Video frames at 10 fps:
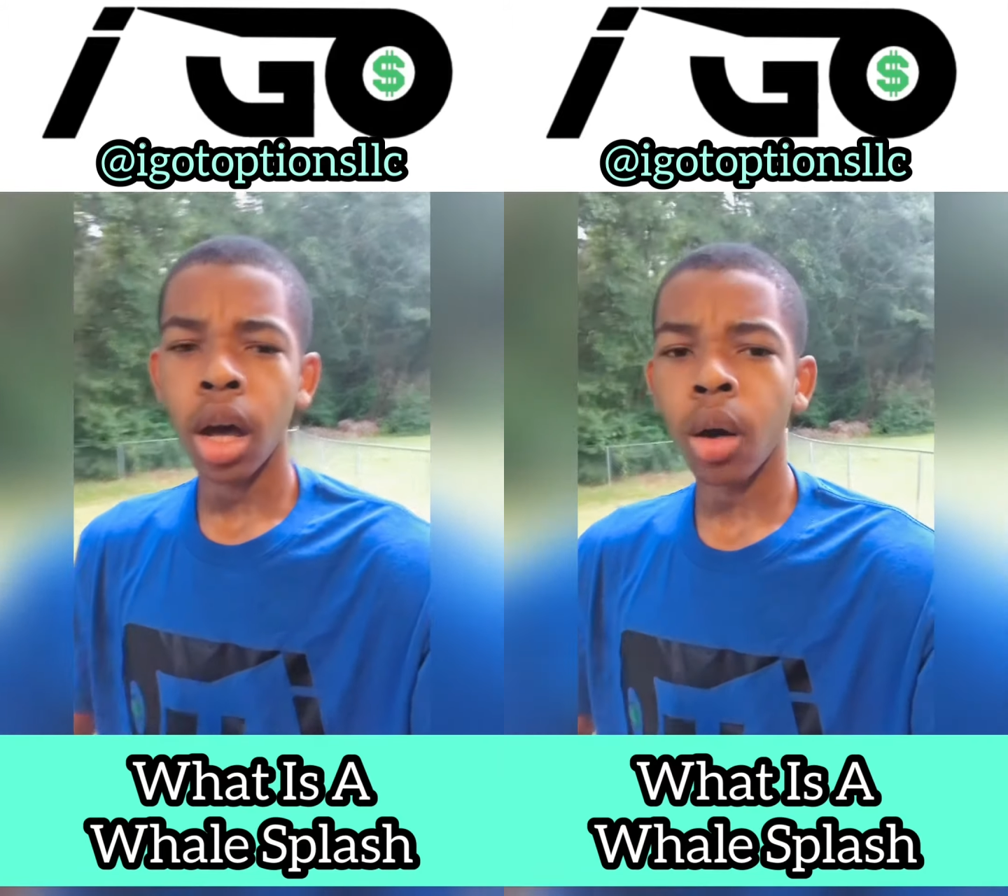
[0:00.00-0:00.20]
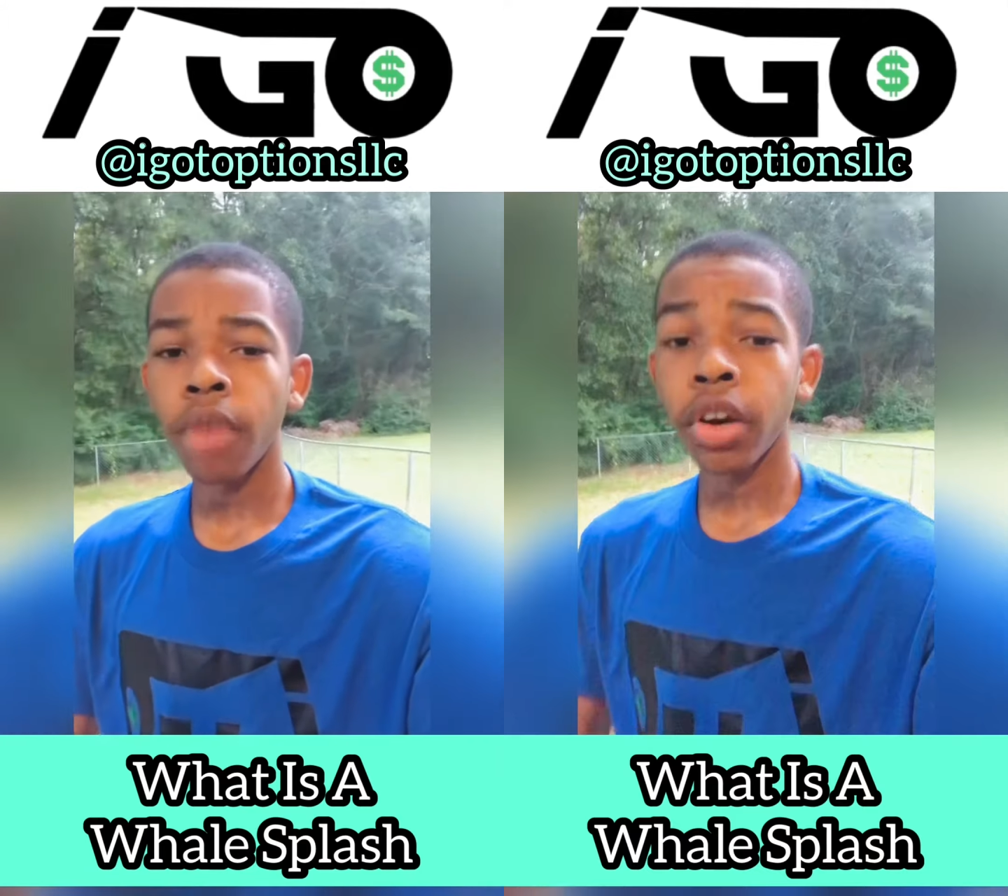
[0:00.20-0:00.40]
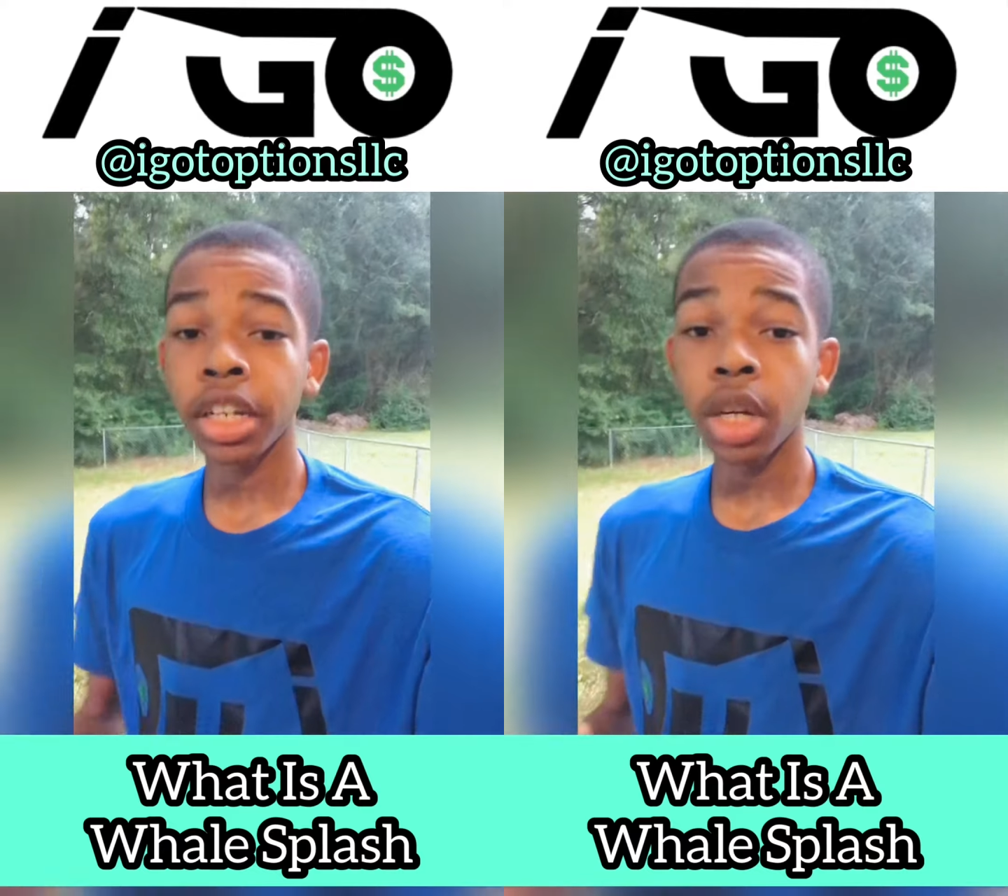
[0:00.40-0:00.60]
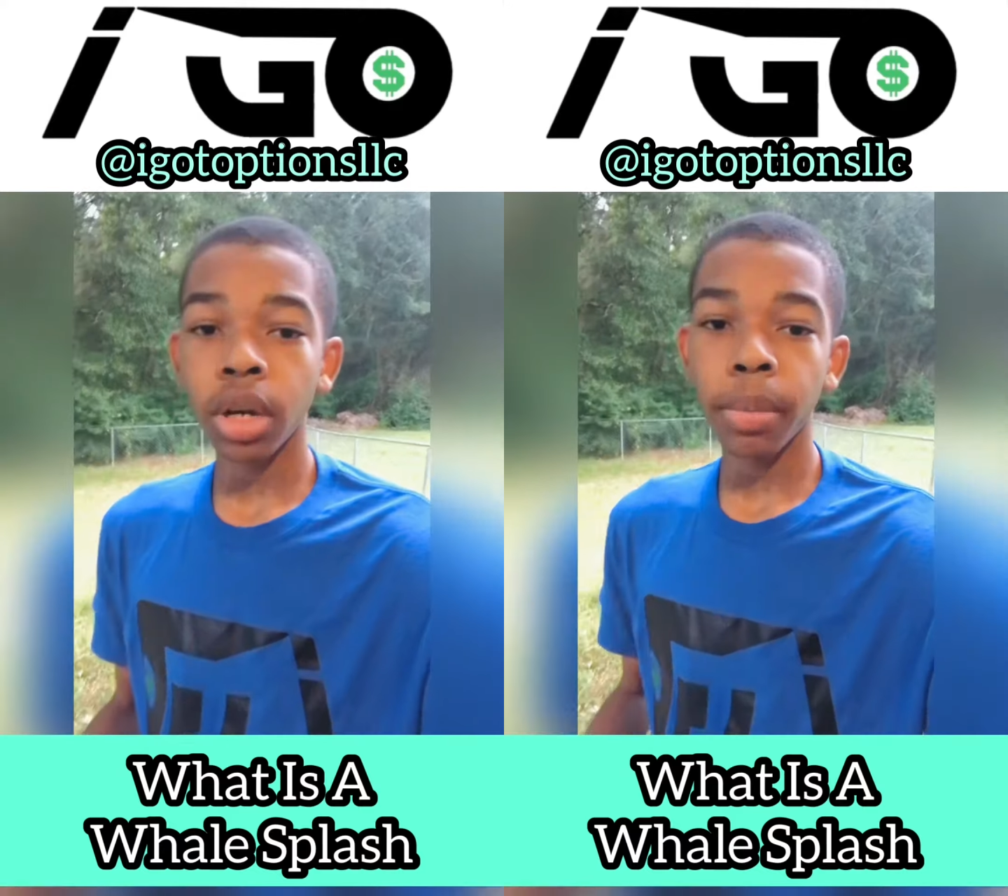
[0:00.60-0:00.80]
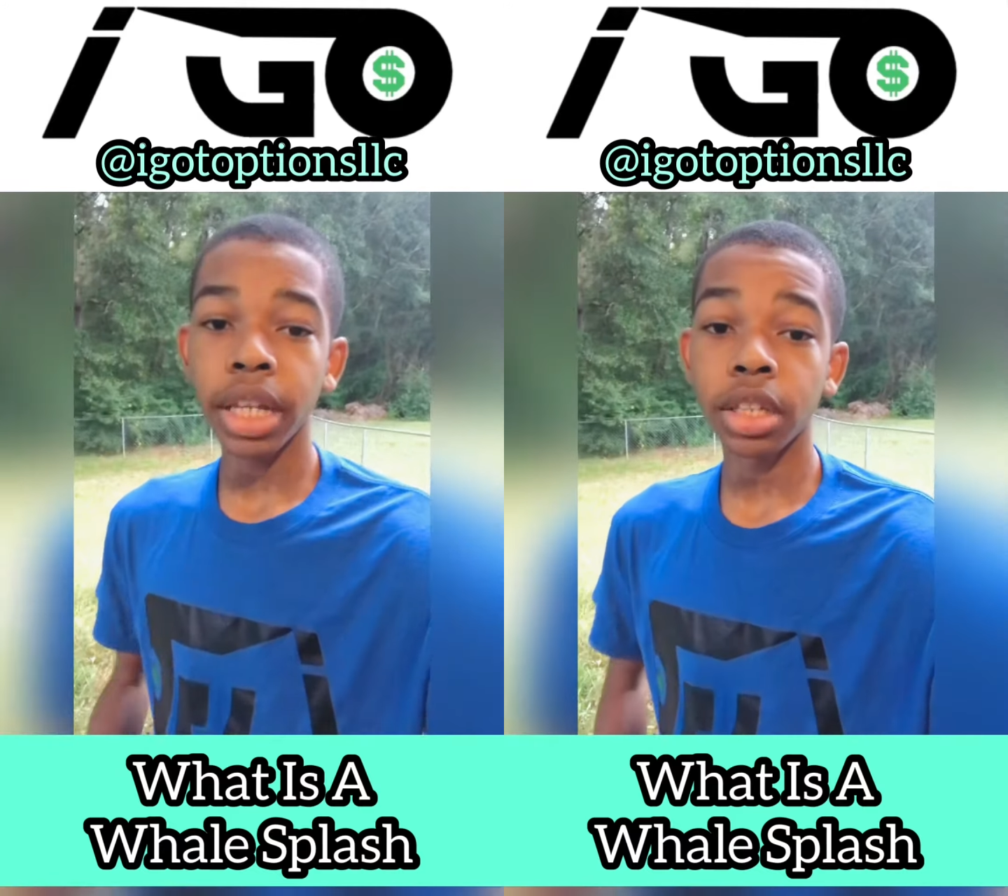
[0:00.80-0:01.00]
However, I did want
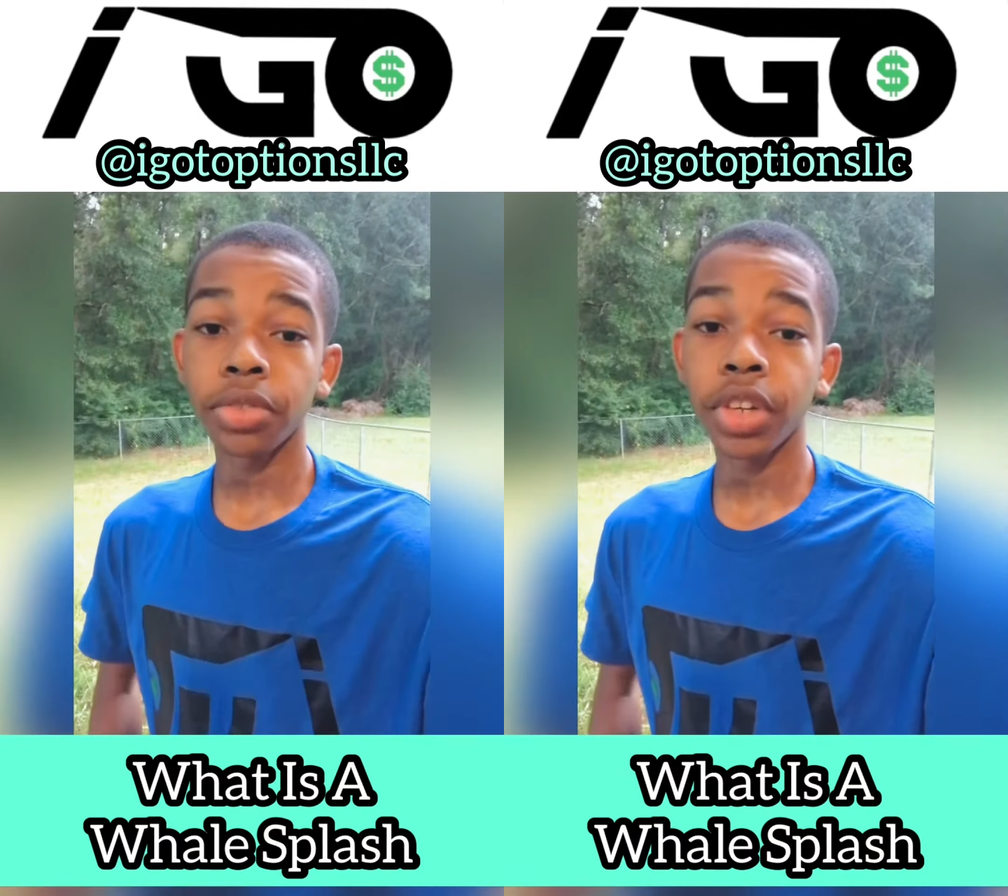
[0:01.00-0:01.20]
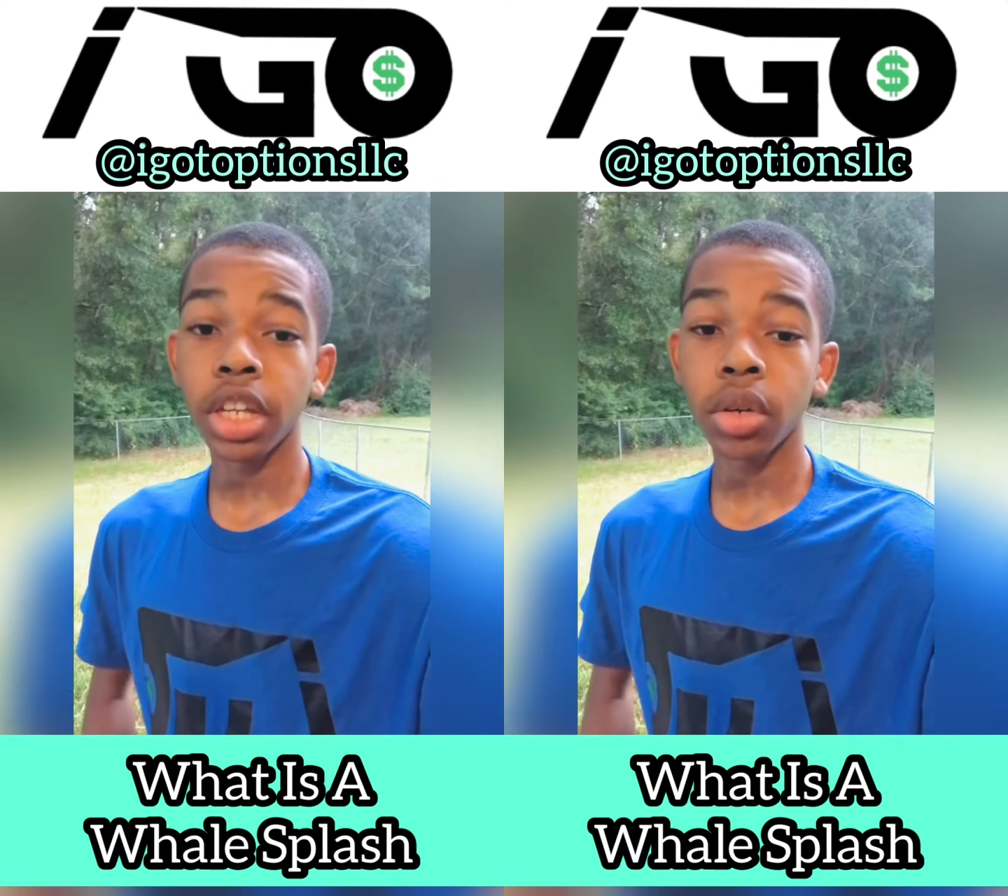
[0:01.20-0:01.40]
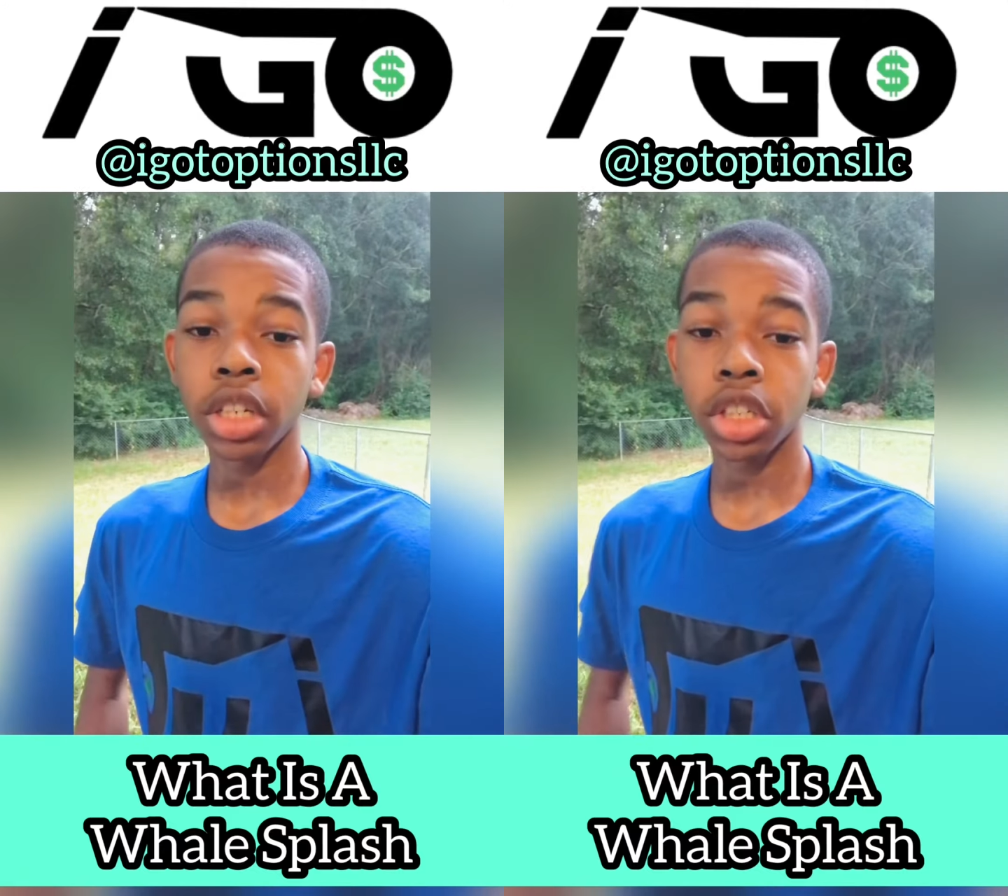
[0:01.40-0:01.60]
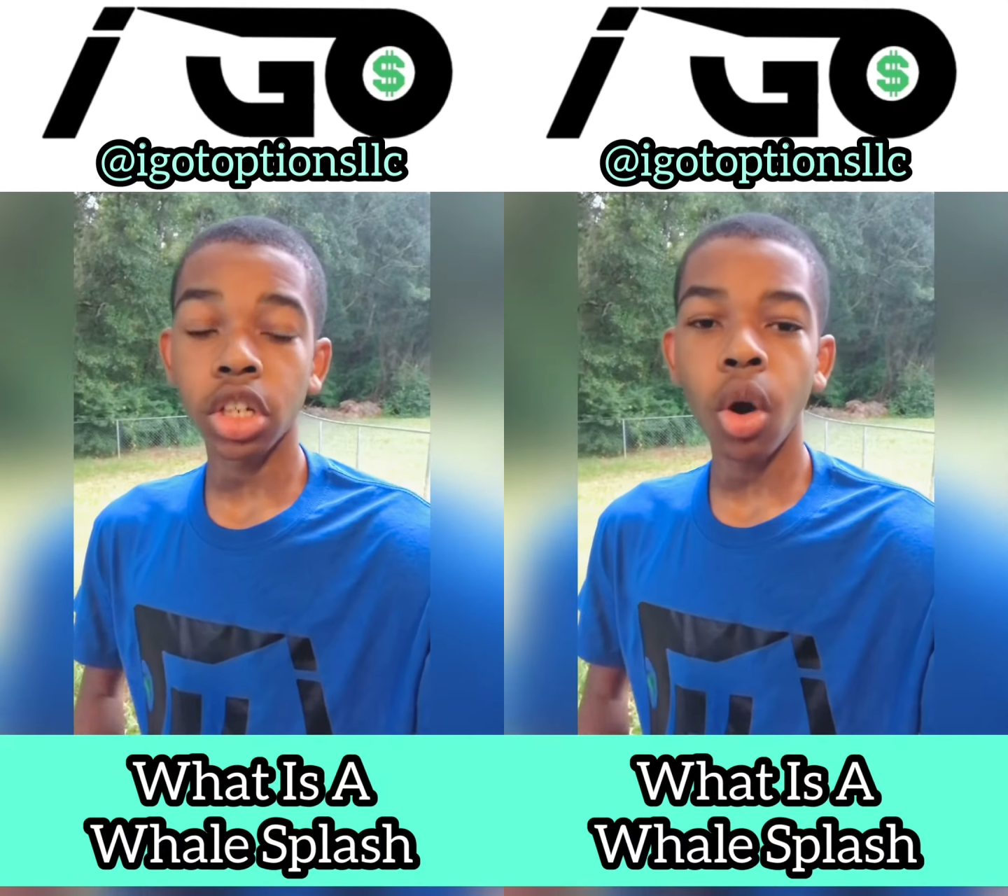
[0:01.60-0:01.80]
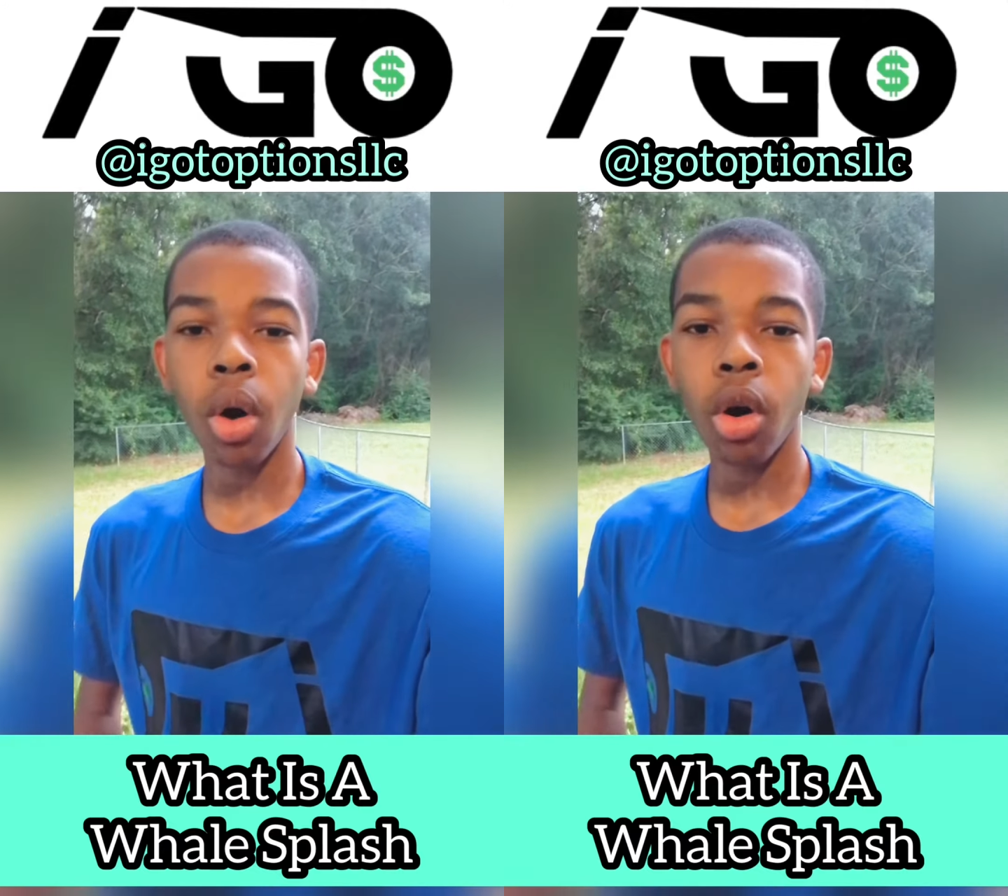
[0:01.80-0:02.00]
to make this video to just
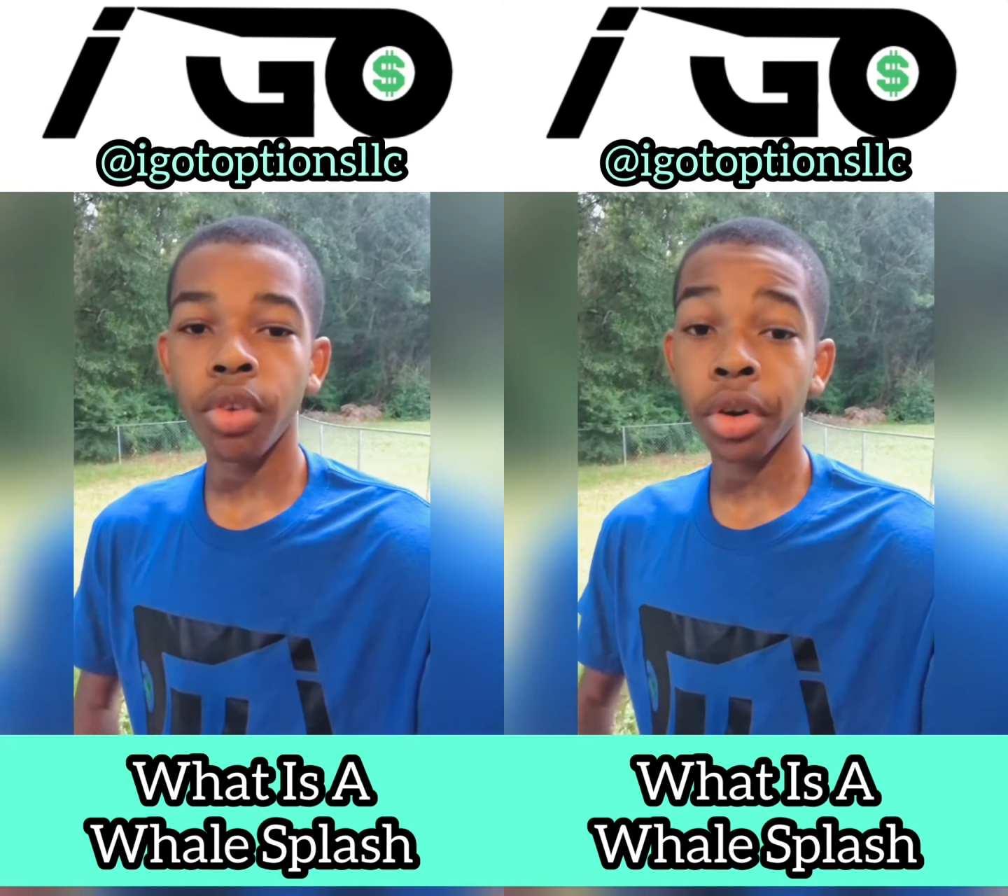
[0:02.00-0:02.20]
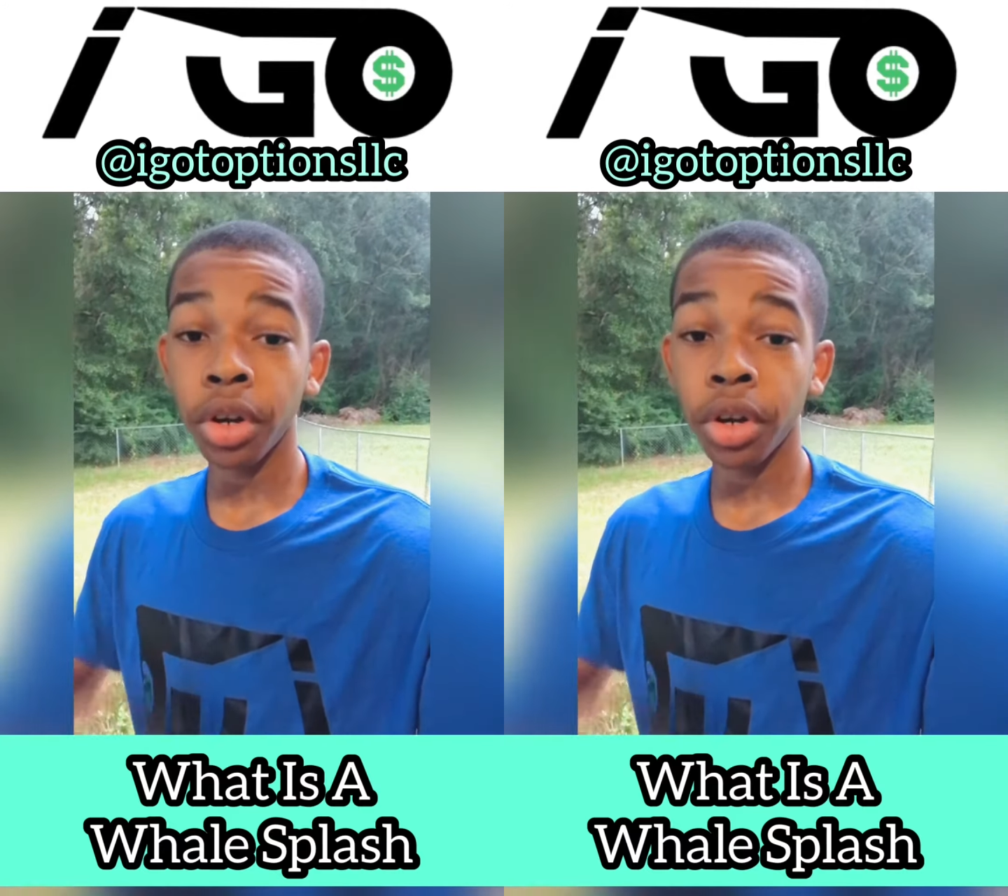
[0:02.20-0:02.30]
go over